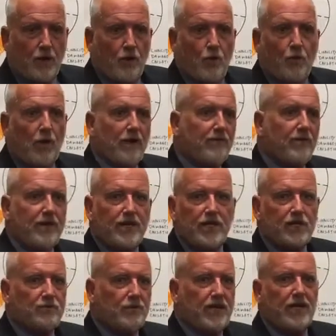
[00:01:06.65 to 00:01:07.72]
Whoever it
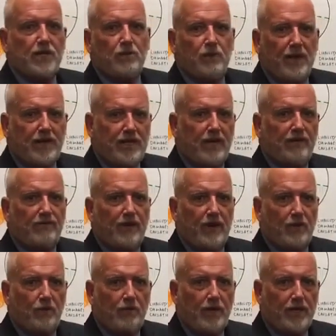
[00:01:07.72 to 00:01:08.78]
is, we need to identify
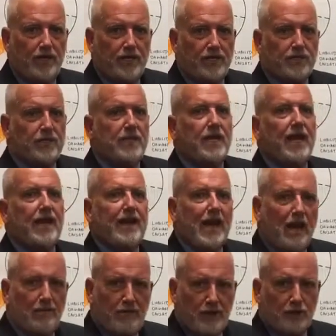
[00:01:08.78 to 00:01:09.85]
who it is and
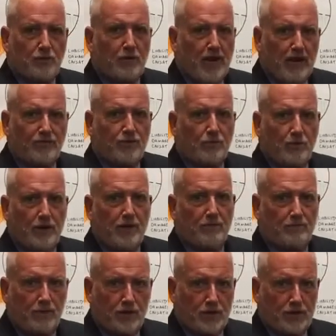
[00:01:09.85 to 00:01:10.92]
how much we have to
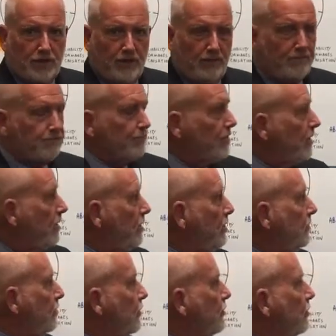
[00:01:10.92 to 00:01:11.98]
reimburse them.
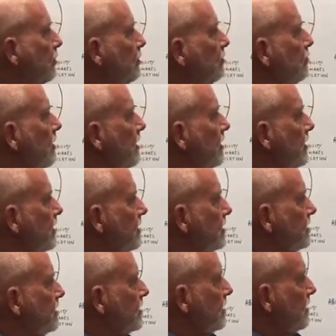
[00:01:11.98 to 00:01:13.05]
The third one
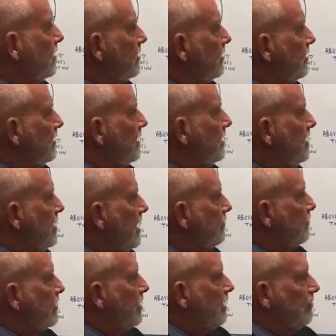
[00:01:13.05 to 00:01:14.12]
is the net
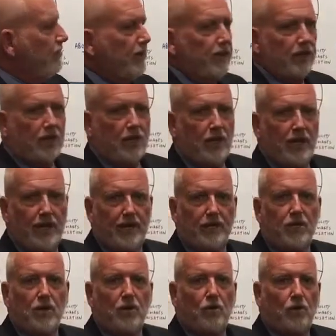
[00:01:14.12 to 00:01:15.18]
recovery to the client,
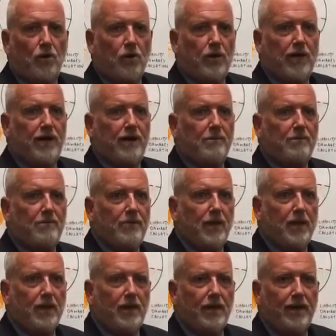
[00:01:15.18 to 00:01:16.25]
or
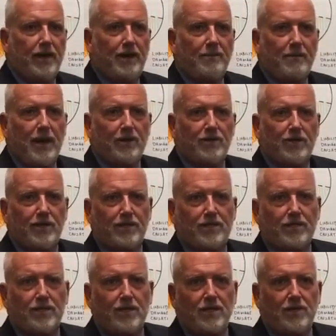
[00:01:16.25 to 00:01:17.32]
an amount
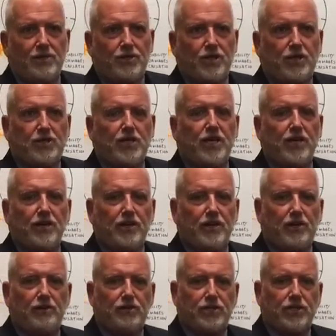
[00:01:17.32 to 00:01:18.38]
that Judge Kennedy
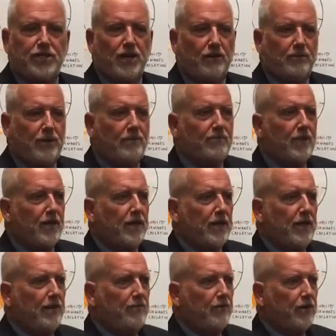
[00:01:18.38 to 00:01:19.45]
used to tell me.
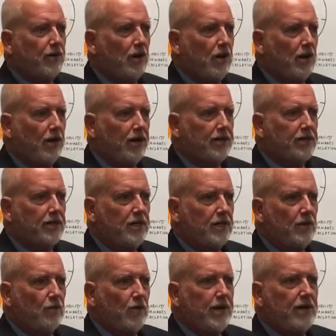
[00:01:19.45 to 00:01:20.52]
He would call it
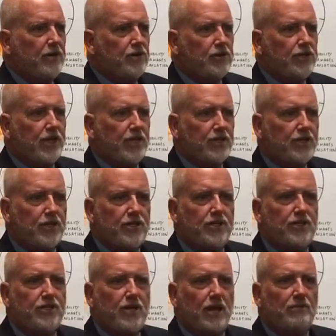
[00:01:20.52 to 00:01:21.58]
radio station
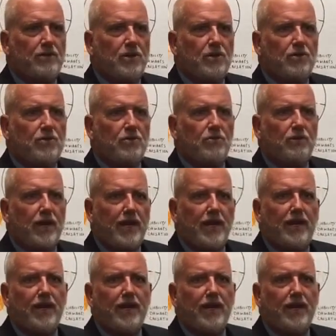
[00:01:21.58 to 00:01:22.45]
WNIFM.